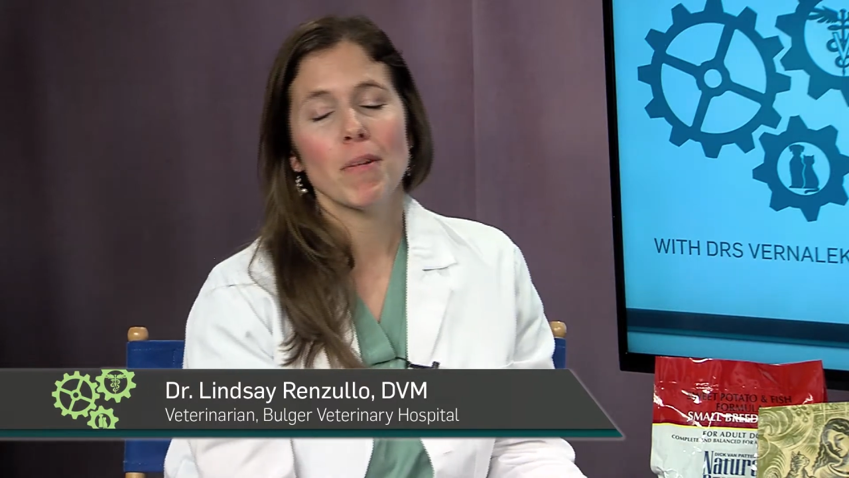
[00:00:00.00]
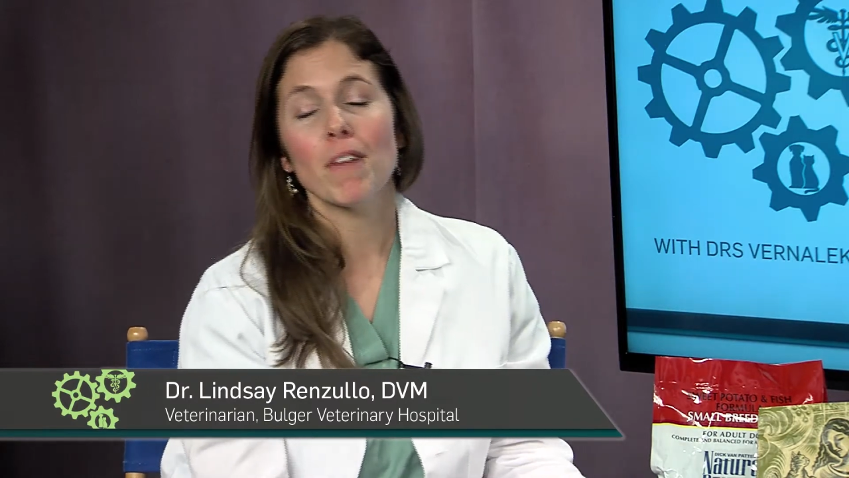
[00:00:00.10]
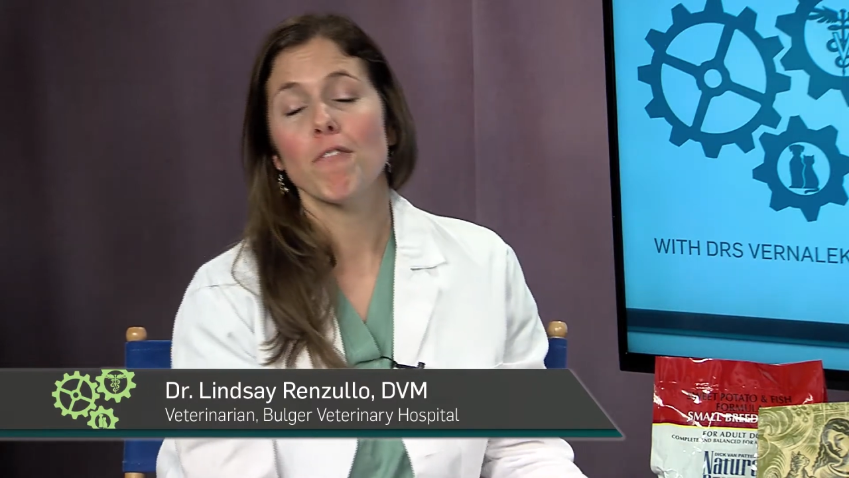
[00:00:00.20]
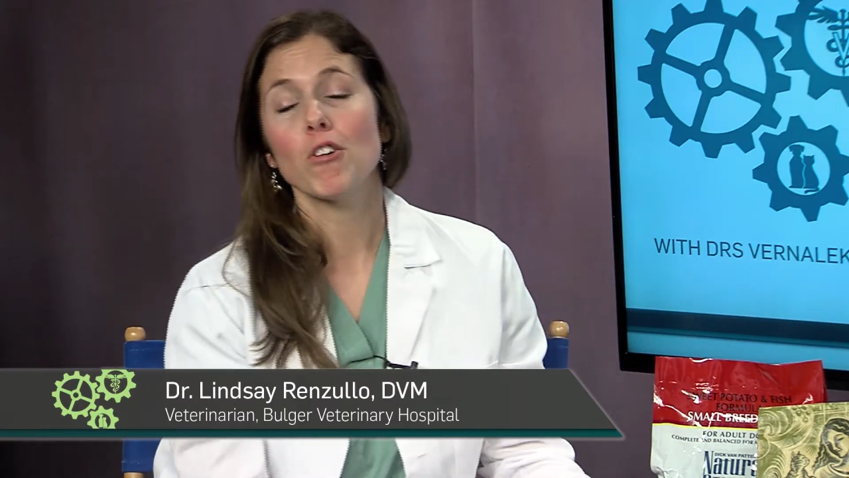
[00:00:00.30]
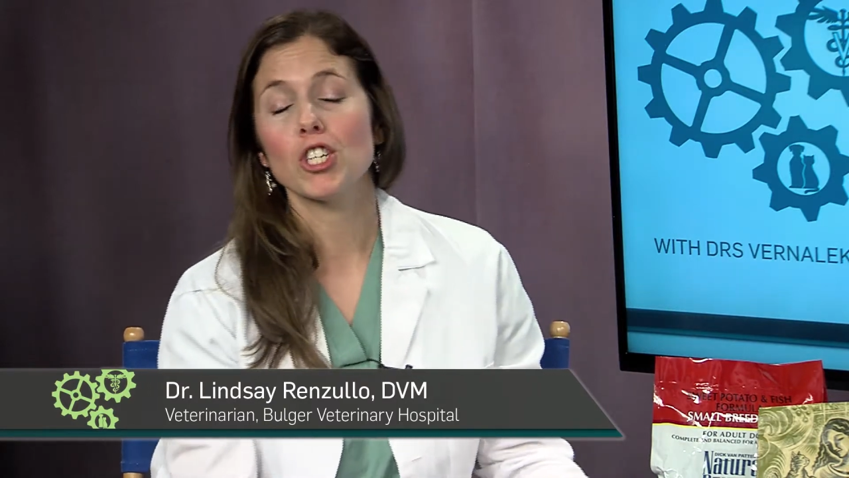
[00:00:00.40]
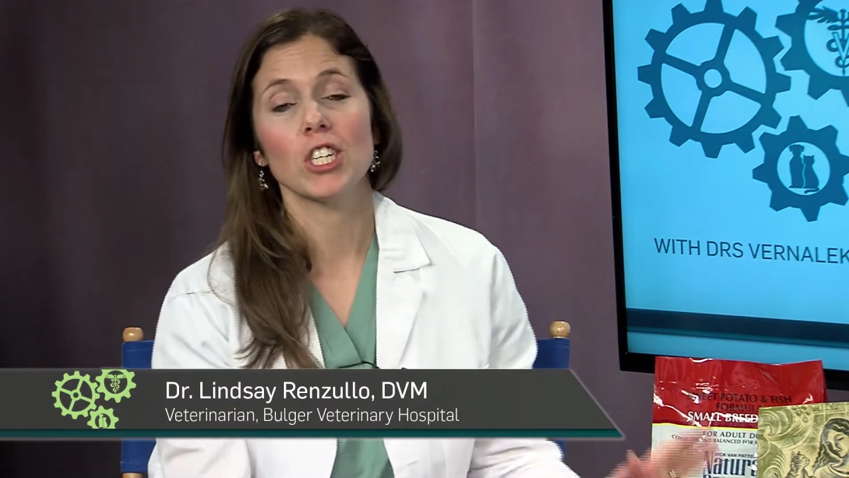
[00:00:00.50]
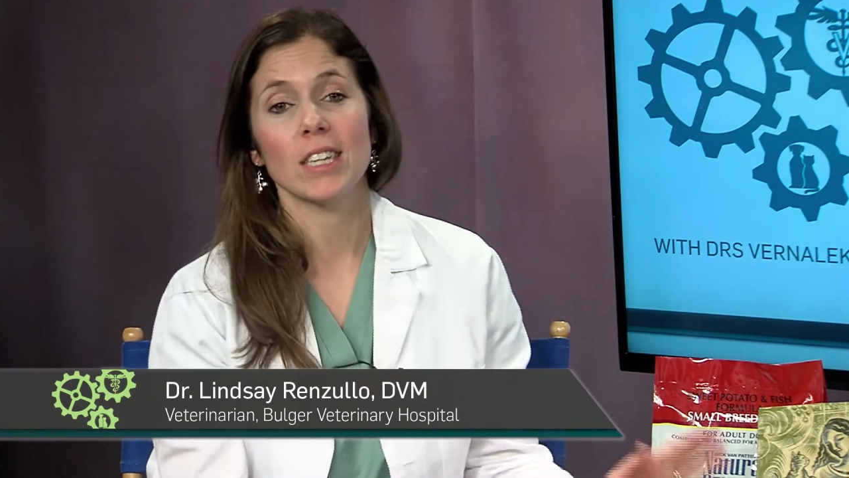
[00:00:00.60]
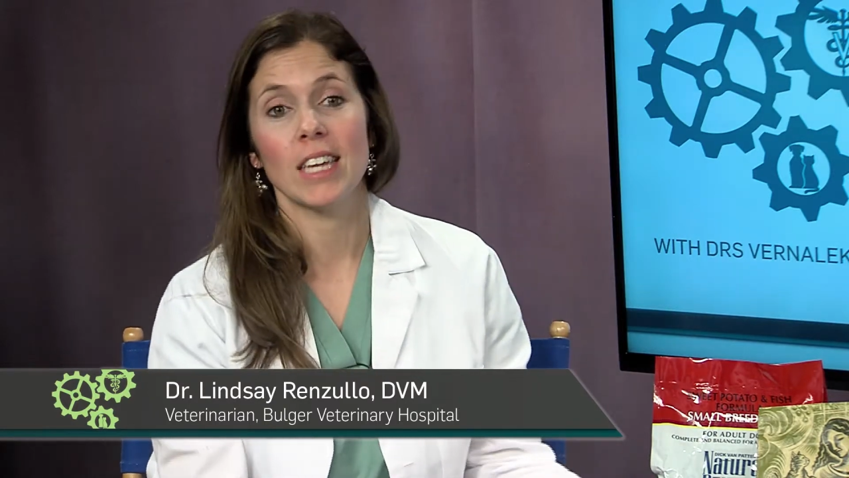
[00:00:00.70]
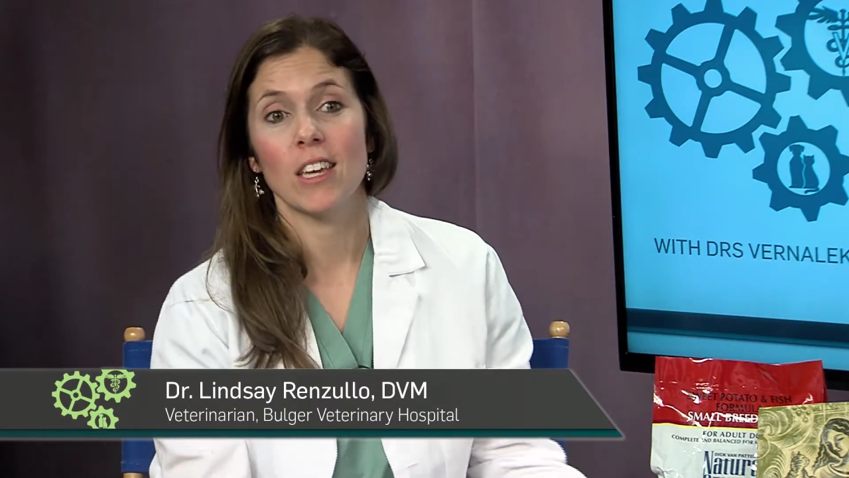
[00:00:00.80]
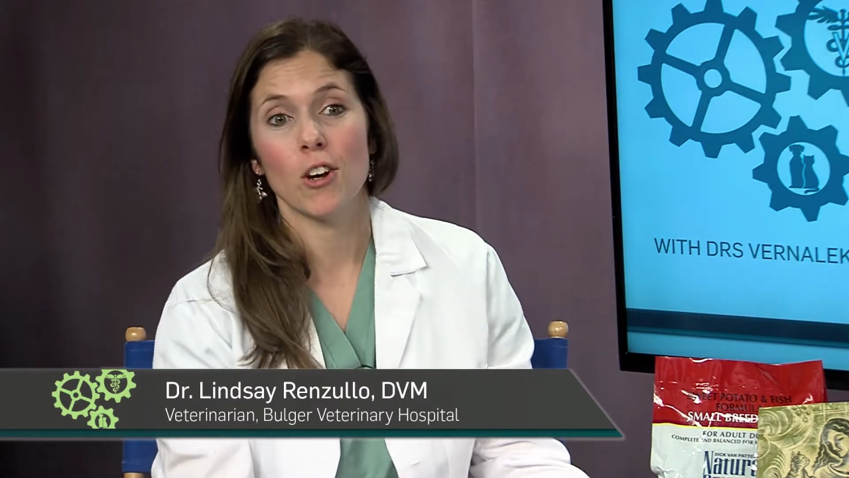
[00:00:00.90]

unfortunately,